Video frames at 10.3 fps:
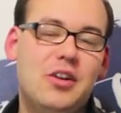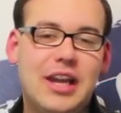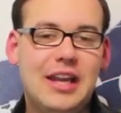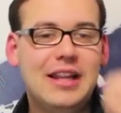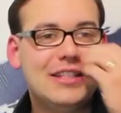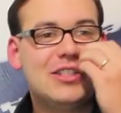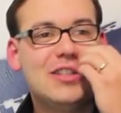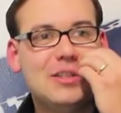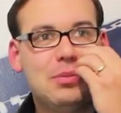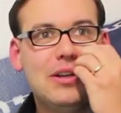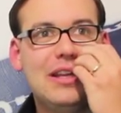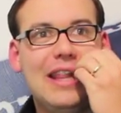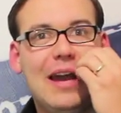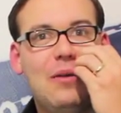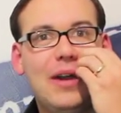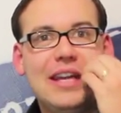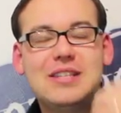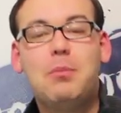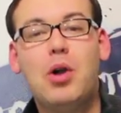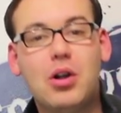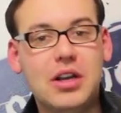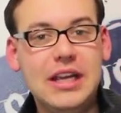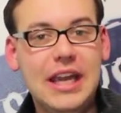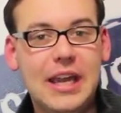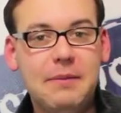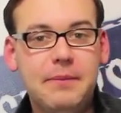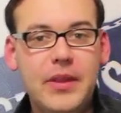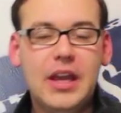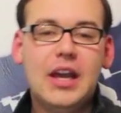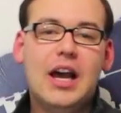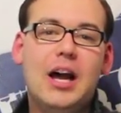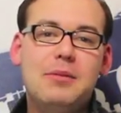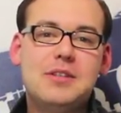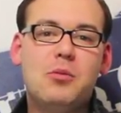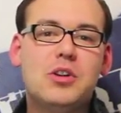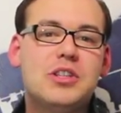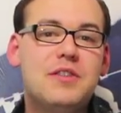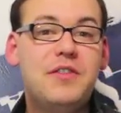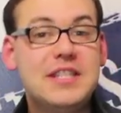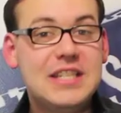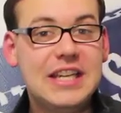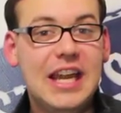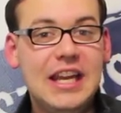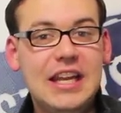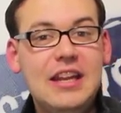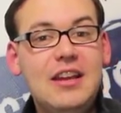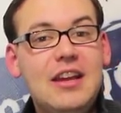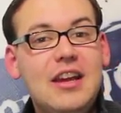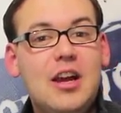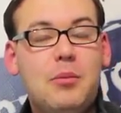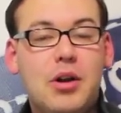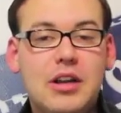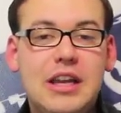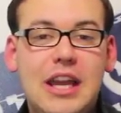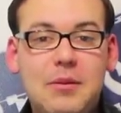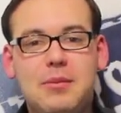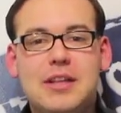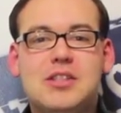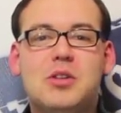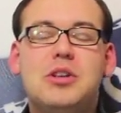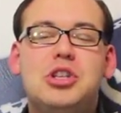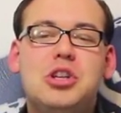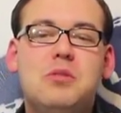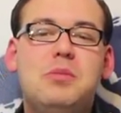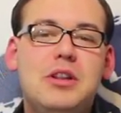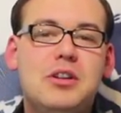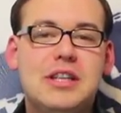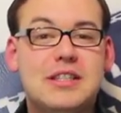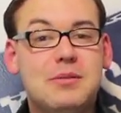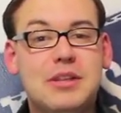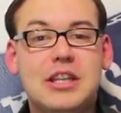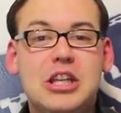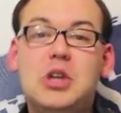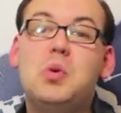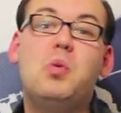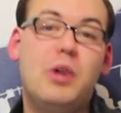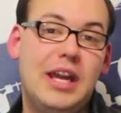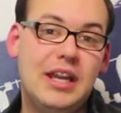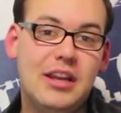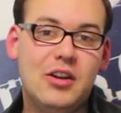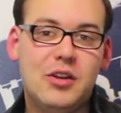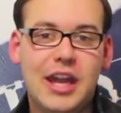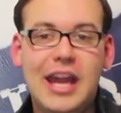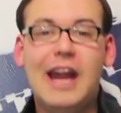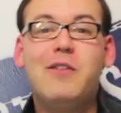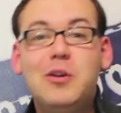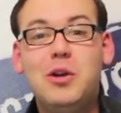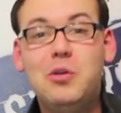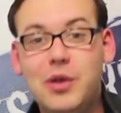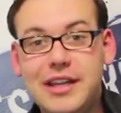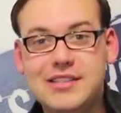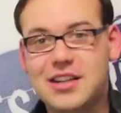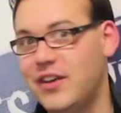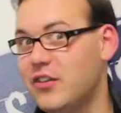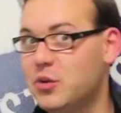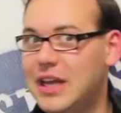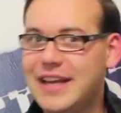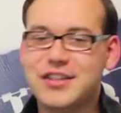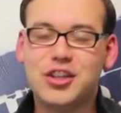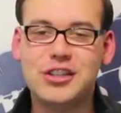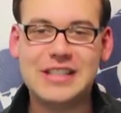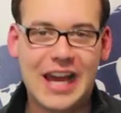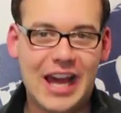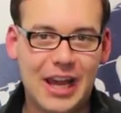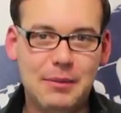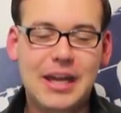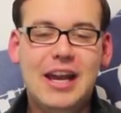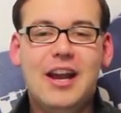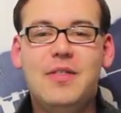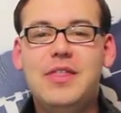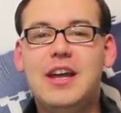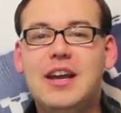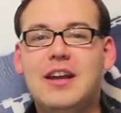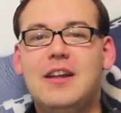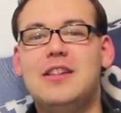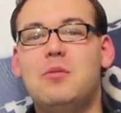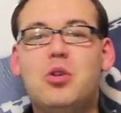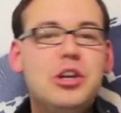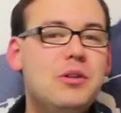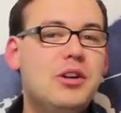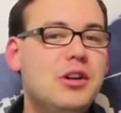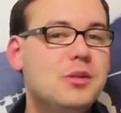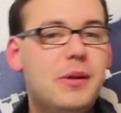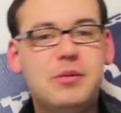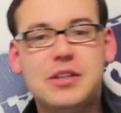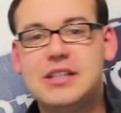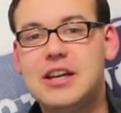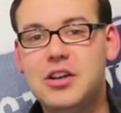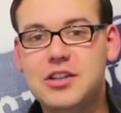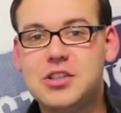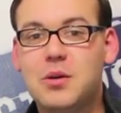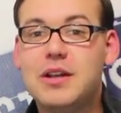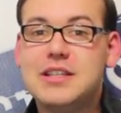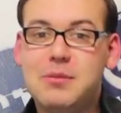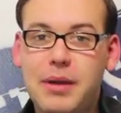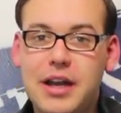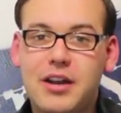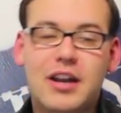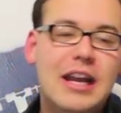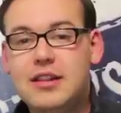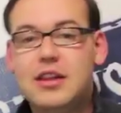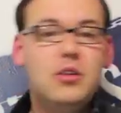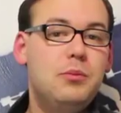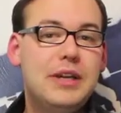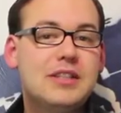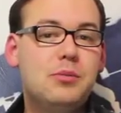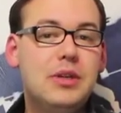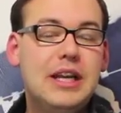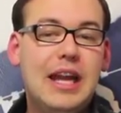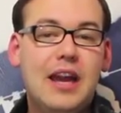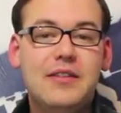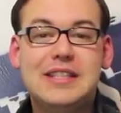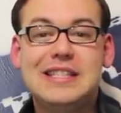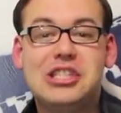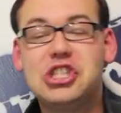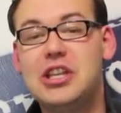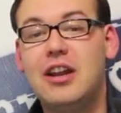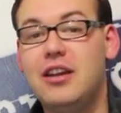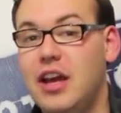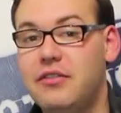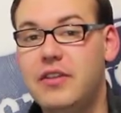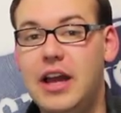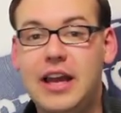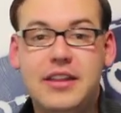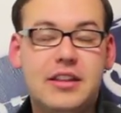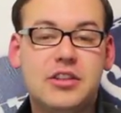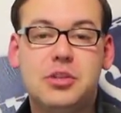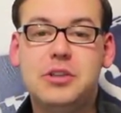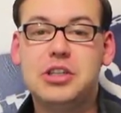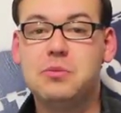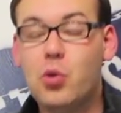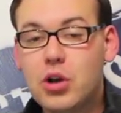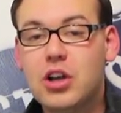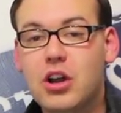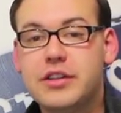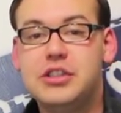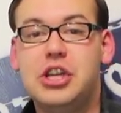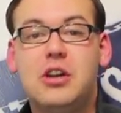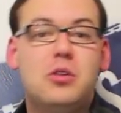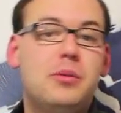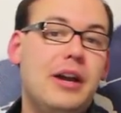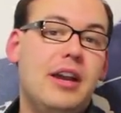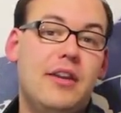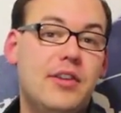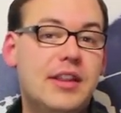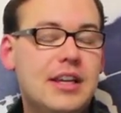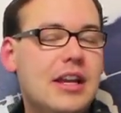Okay, let's put it that way. It's a party game. It's a more sophisticated party game, and so it shouldn't be looked at something that you win. Okay, everyone wins if everyone has a good time. The more you encourage people to tell good stories, the better. The only biggest complaint I have is it's just not enough. I think there should be just more cards in general about everything.